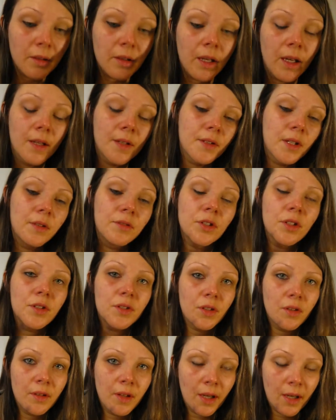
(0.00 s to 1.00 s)
Okay, so I've just
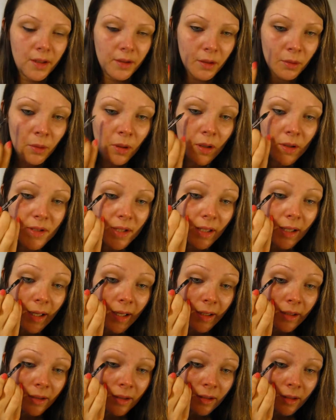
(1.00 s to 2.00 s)
done that in the
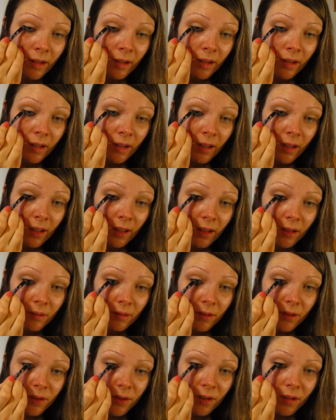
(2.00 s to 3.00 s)
waterline, and I'm
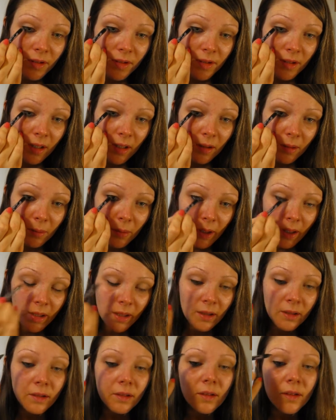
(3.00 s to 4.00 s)
just going to start by
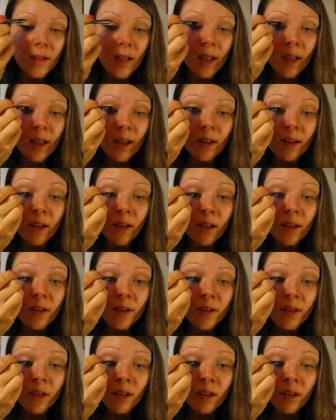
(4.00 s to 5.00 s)
taking
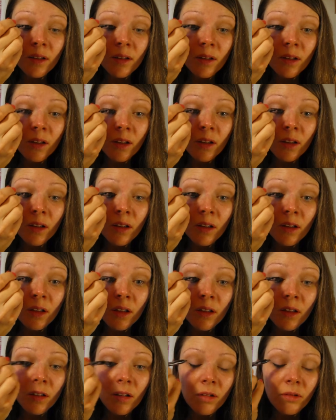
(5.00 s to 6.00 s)
this
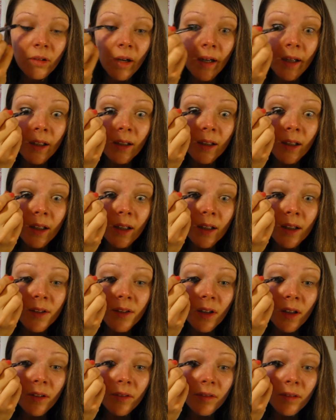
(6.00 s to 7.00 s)
right in here.
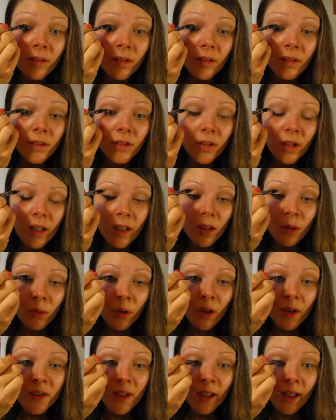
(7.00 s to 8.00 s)
So I've done it in the
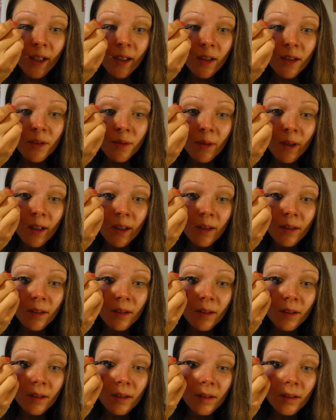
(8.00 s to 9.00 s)
waterline as well.
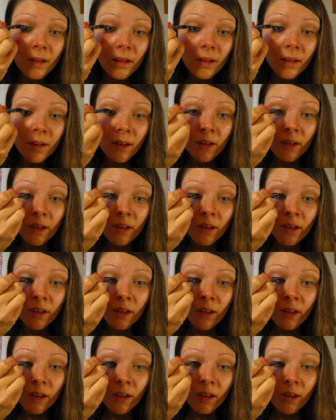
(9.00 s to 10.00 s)

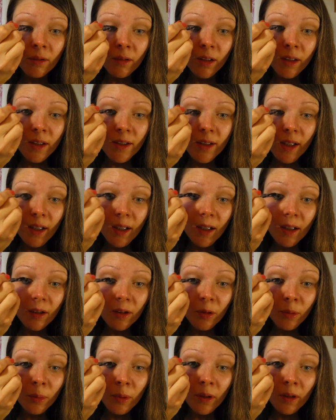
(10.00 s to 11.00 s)
I'm going to take it
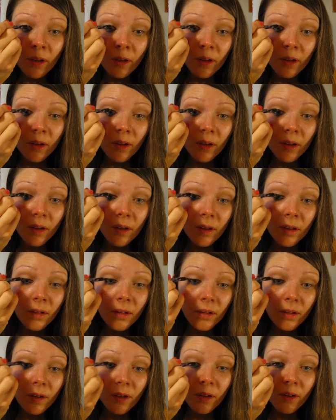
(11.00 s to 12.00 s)
up
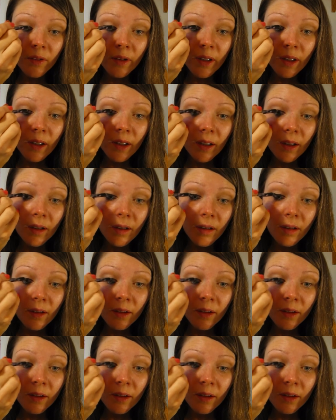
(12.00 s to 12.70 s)
and over here.